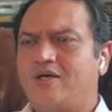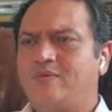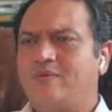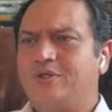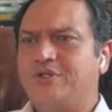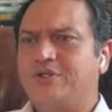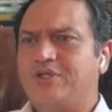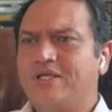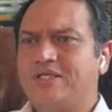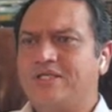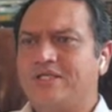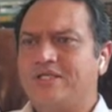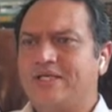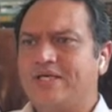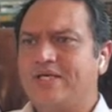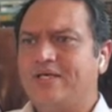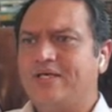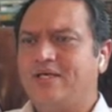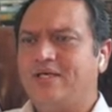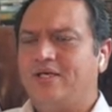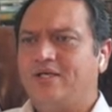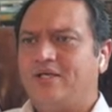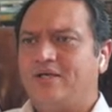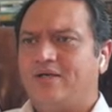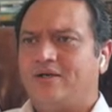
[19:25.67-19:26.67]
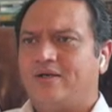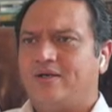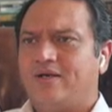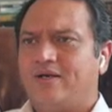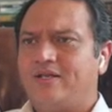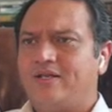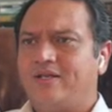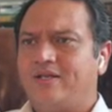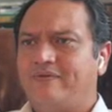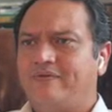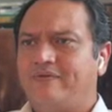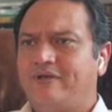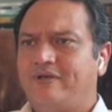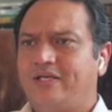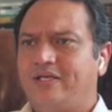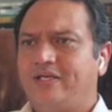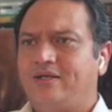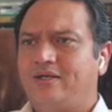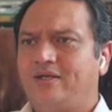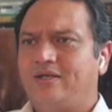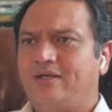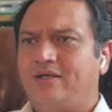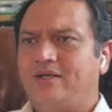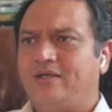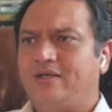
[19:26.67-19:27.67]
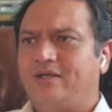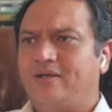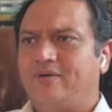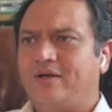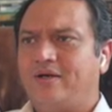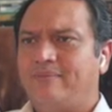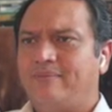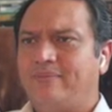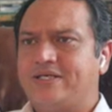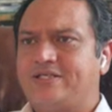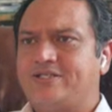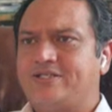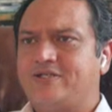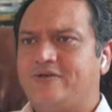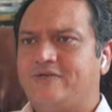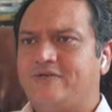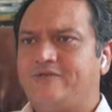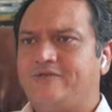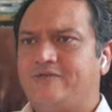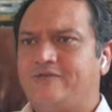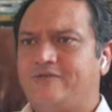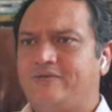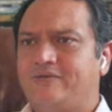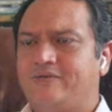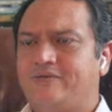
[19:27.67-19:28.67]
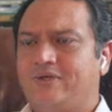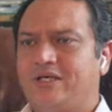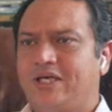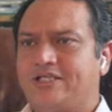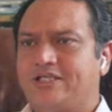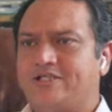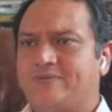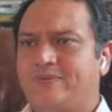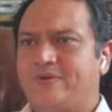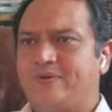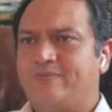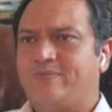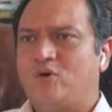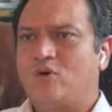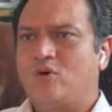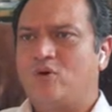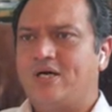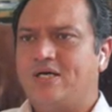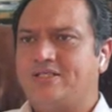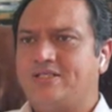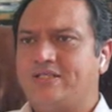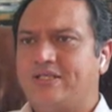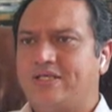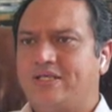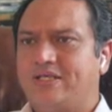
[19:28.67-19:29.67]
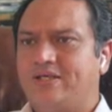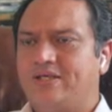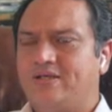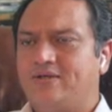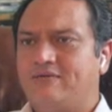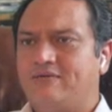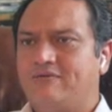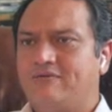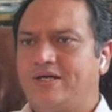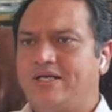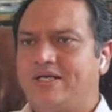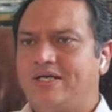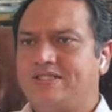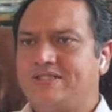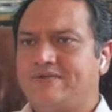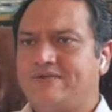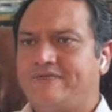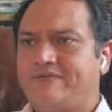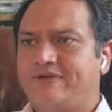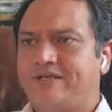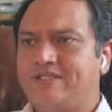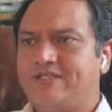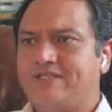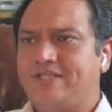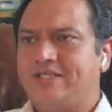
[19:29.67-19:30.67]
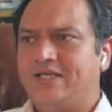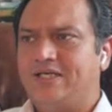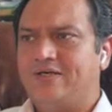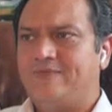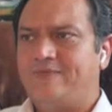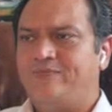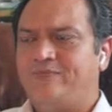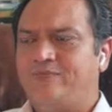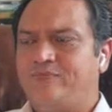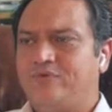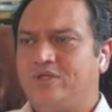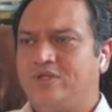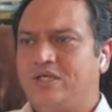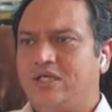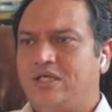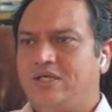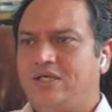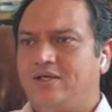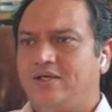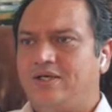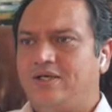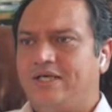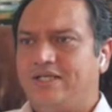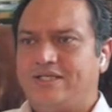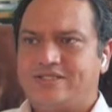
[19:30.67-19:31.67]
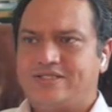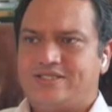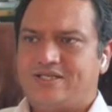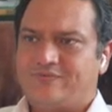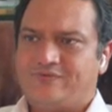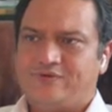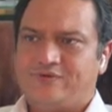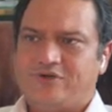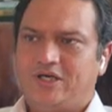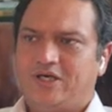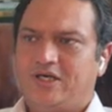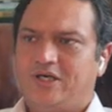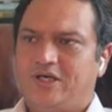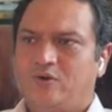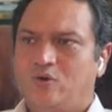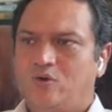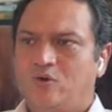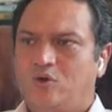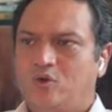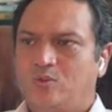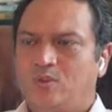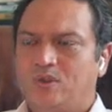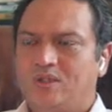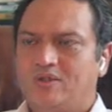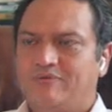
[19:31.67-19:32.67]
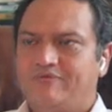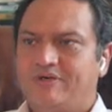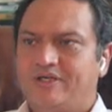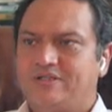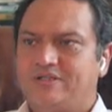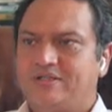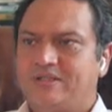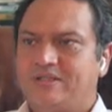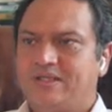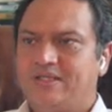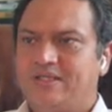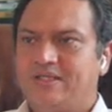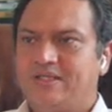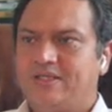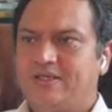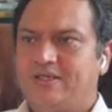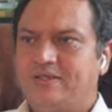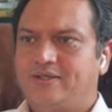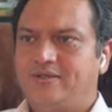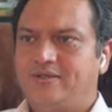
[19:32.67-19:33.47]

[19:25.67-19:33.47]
think that rather having a mix of Bruch's and Wernicke's aphasia, and there's definitely no global aphasia here